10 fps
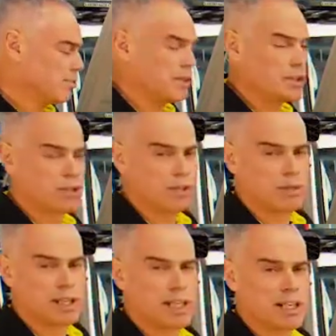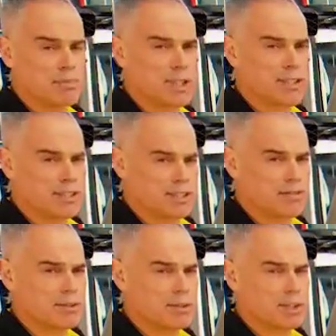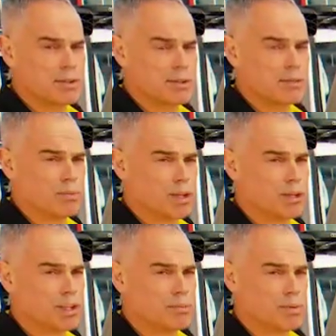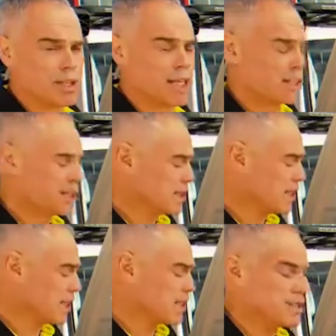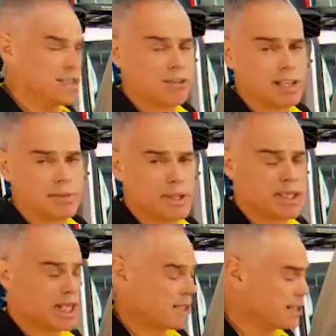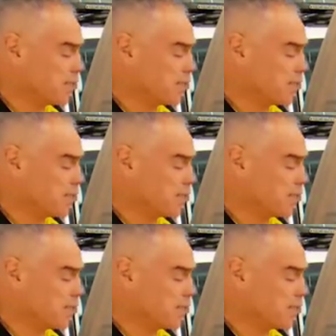We choose RedArc because it's a very good, well-known product, and it's never let me down in the